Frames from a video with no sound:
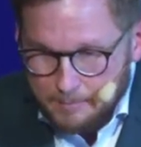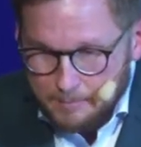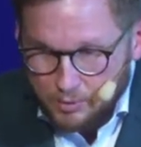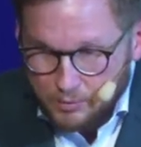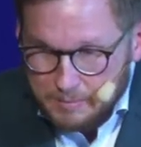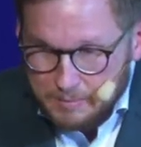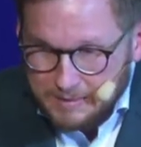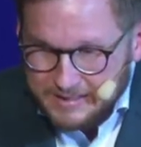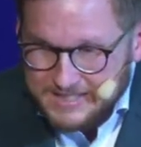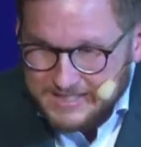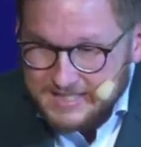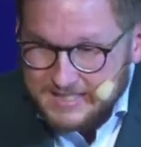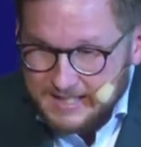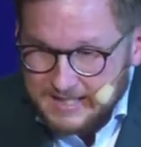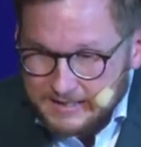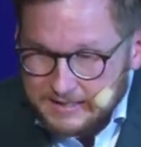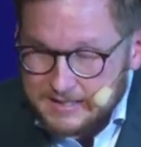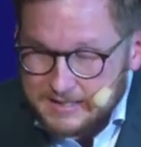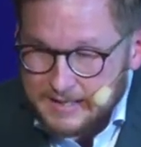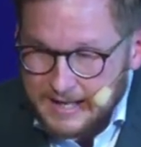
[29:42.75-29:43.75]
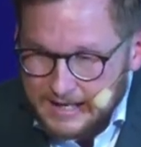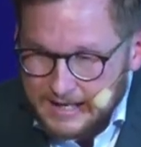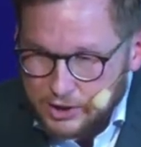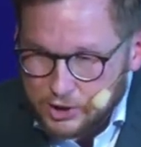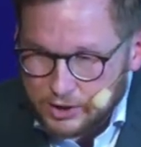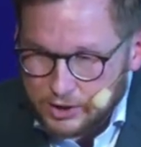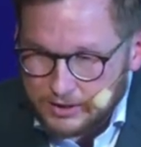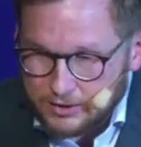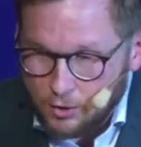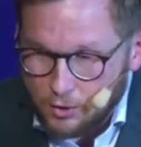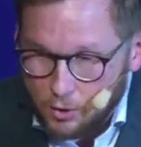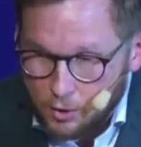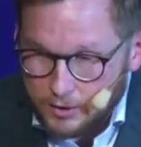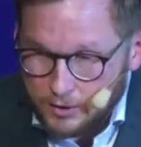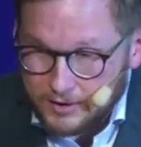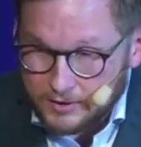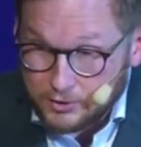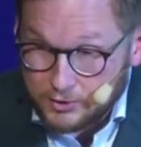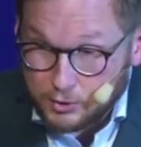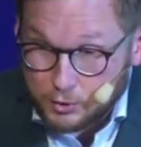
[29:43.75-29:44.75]
but we must study nature in
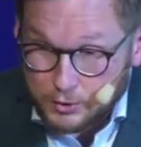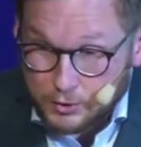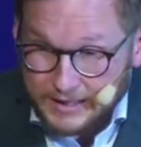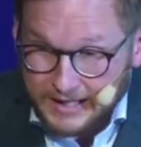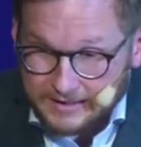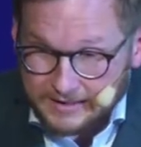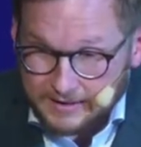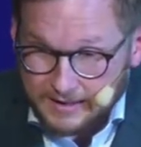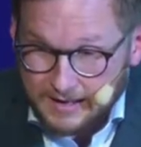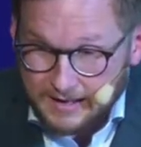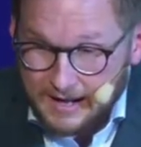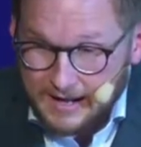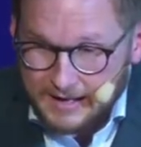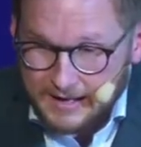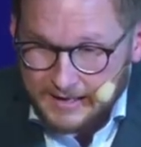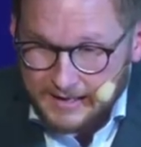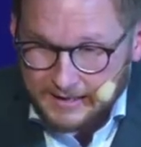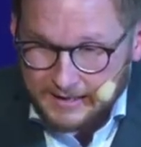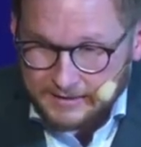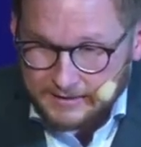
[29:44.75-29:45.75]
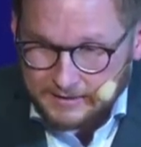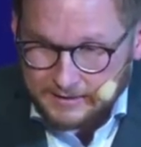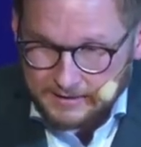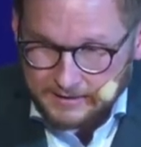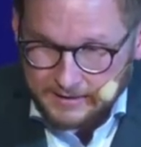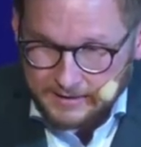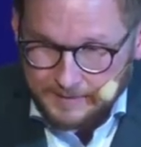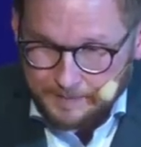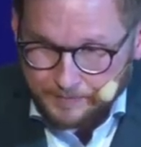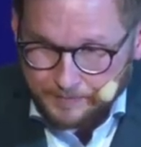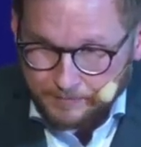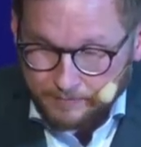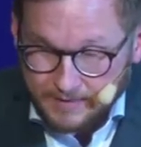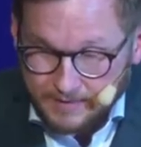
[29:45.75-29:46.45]
order to get a higher idea.